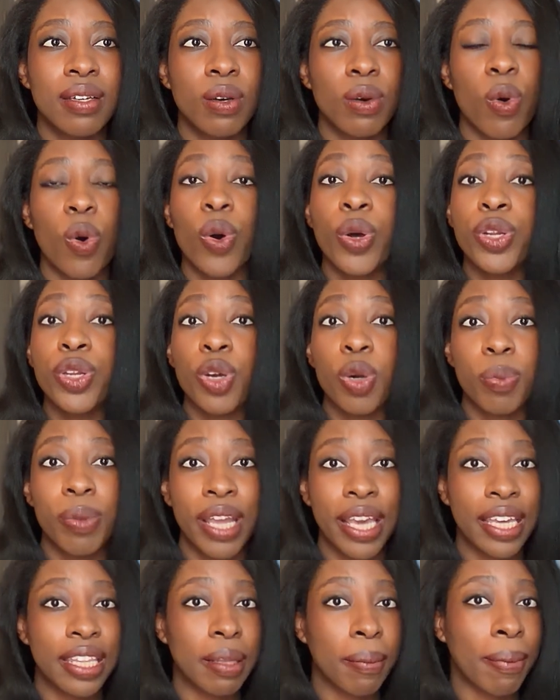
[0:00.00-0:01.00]
audio
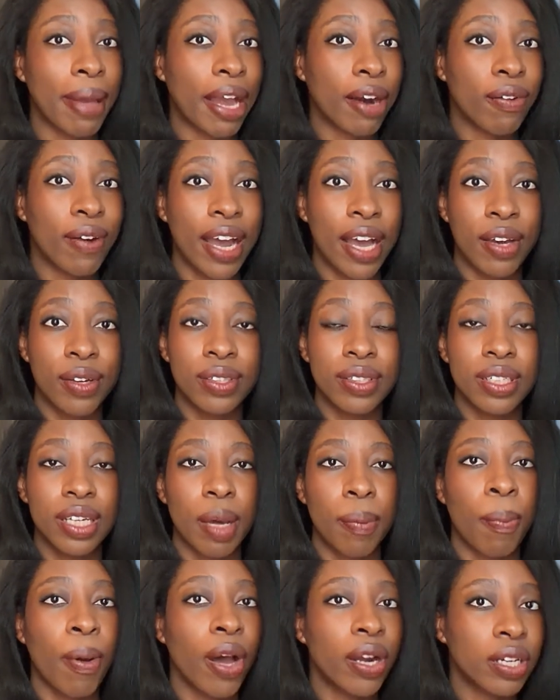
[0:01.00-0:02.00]
playing in the background, a
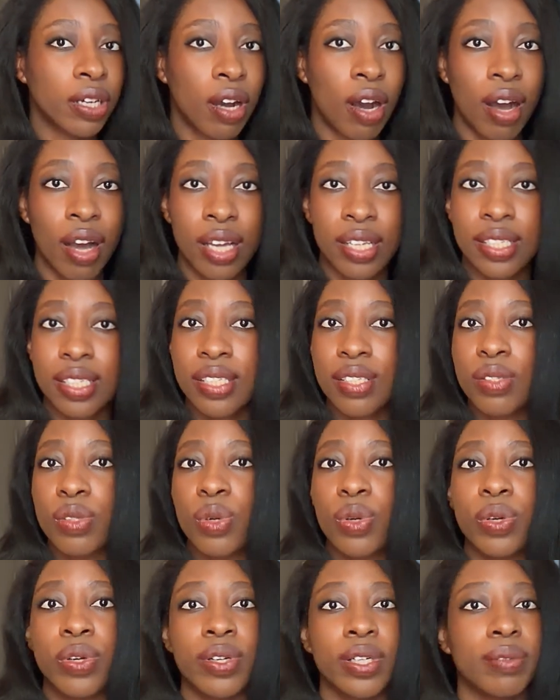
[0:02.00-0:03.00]
podcast
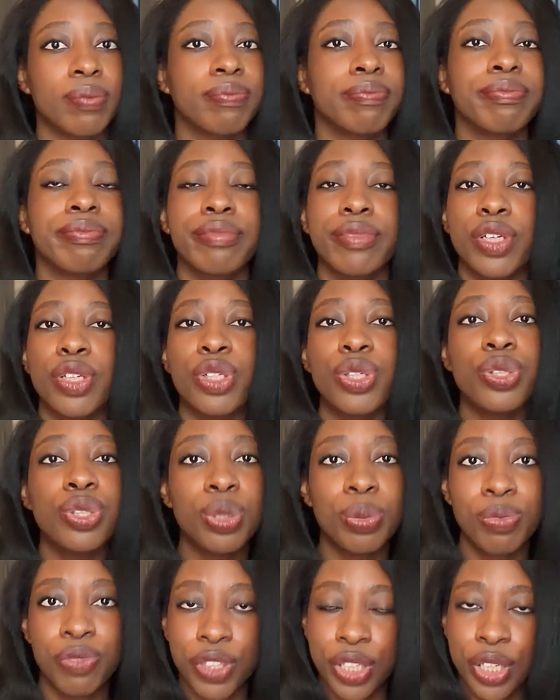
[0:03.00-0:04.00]
or a
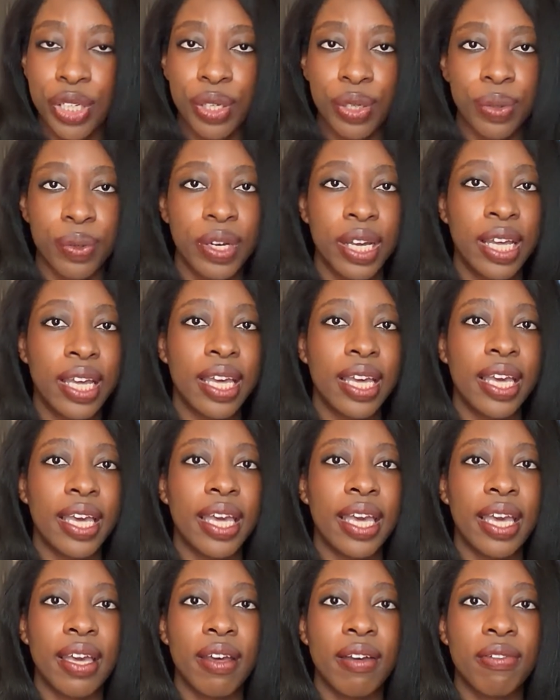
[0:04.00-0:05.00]
YouTube video,
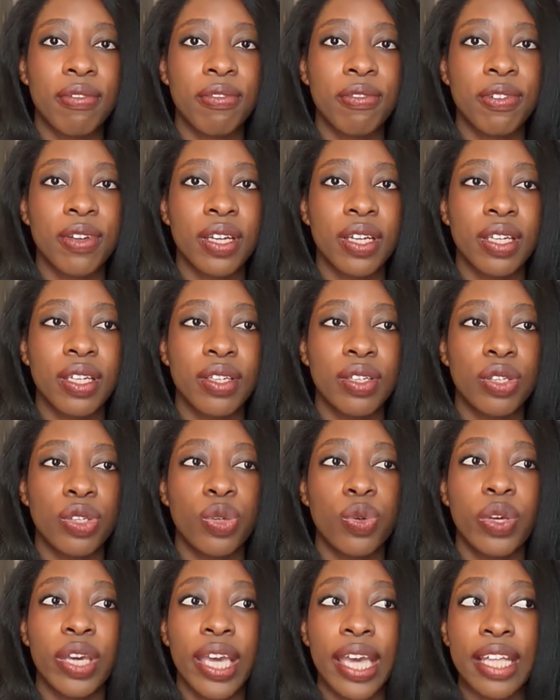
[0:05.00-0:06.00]
if you
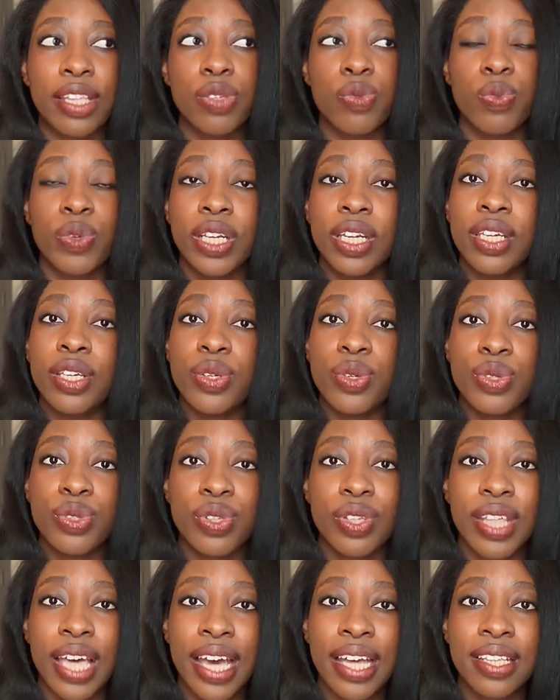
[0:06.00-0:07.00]
get really used to
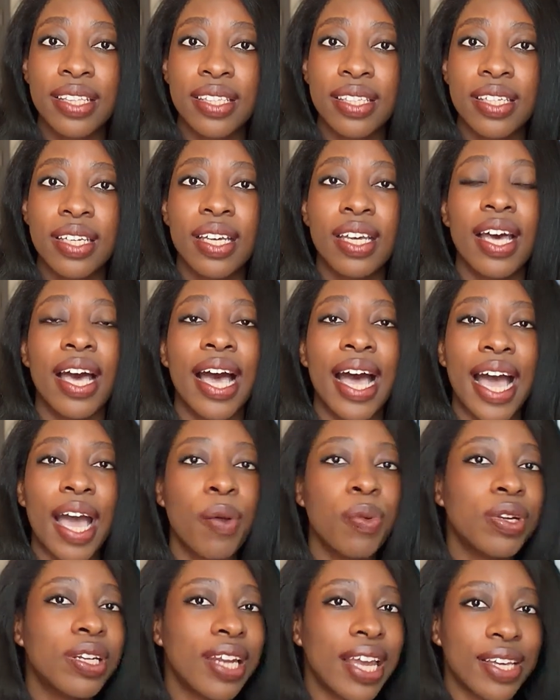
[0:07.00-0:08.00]
that, I
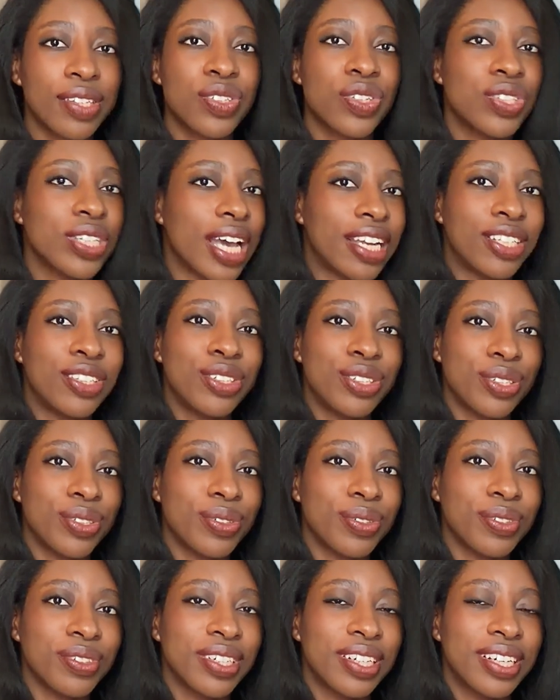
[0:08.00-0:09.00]
would like to challenge you